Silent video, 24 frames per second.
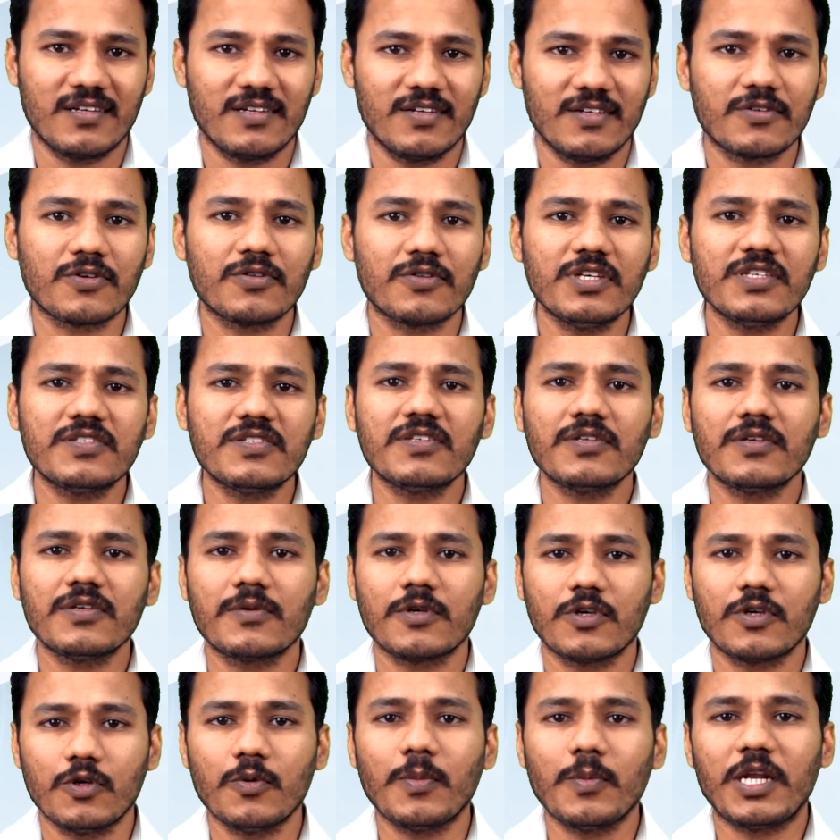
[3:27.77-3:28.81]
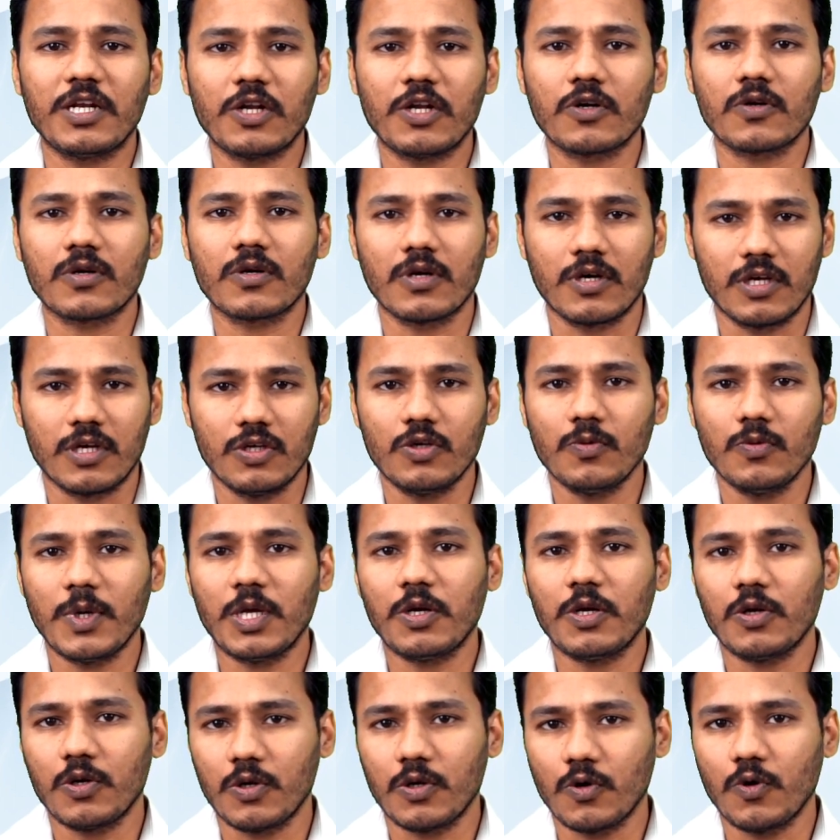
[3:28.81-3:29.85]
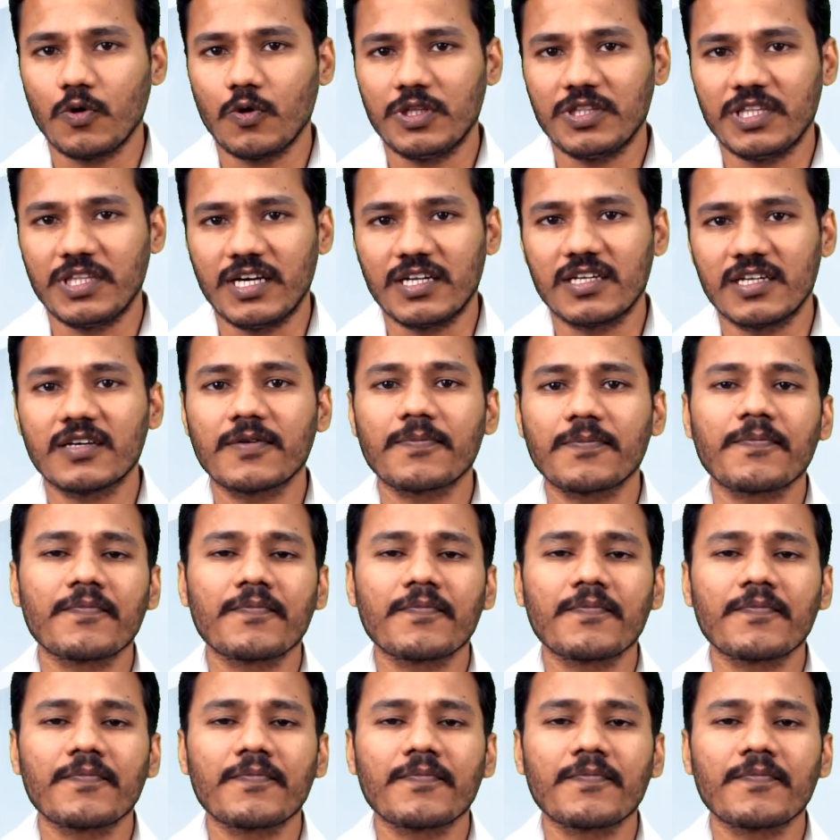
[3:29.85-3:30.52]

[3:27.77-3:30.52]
So, this you may know in that.